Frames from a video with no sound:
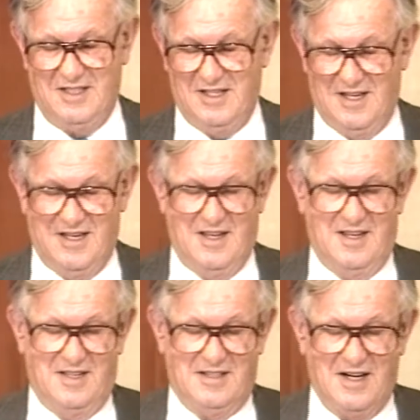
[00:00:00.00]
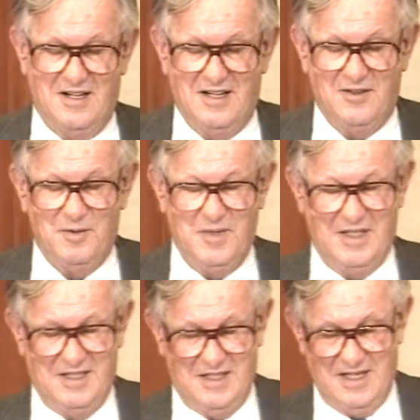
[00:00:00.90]
the standard error of the
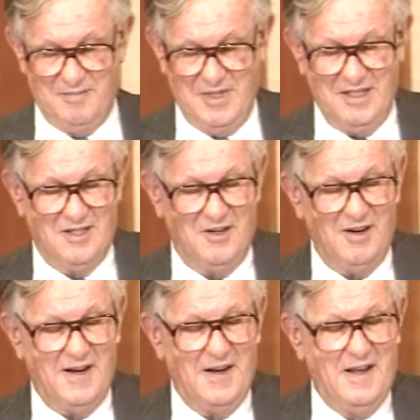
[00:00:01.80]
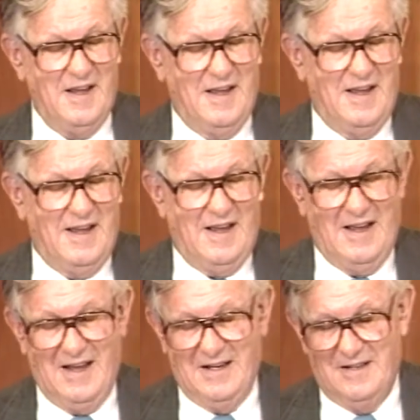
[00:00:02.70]
mean can get big in a hurry.
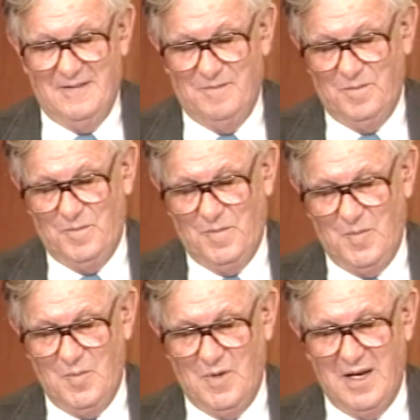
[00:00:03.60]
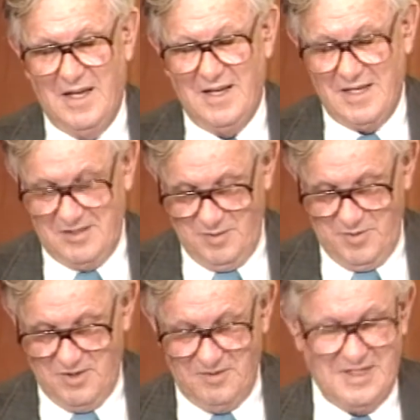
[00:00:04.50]
And when I got to the
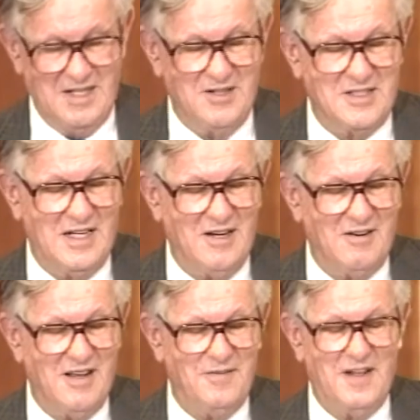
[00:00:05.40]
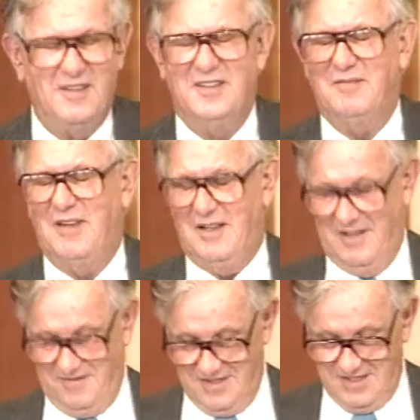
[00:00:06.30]
Bureau 10 years later, I found that
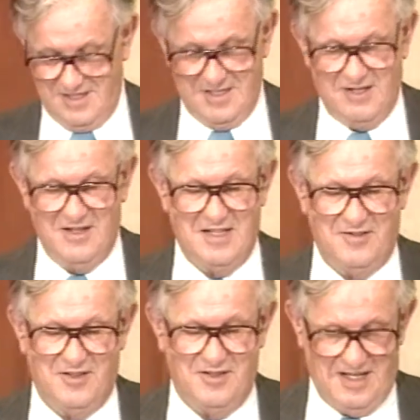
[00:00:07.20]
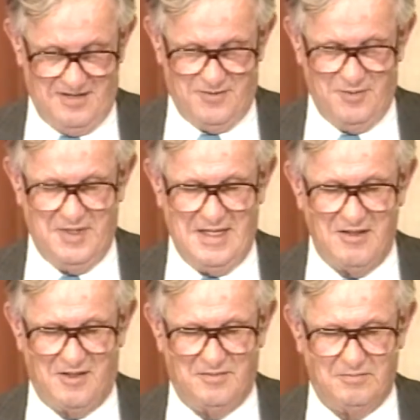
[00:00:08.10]
my physicists here had never heard of that formula
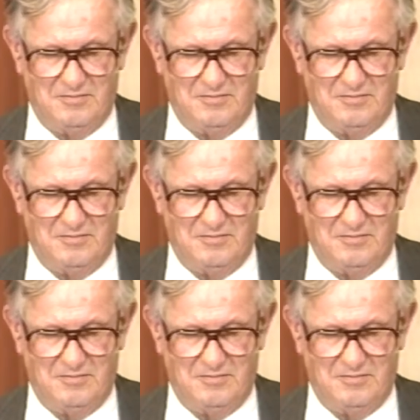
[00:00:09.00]
either.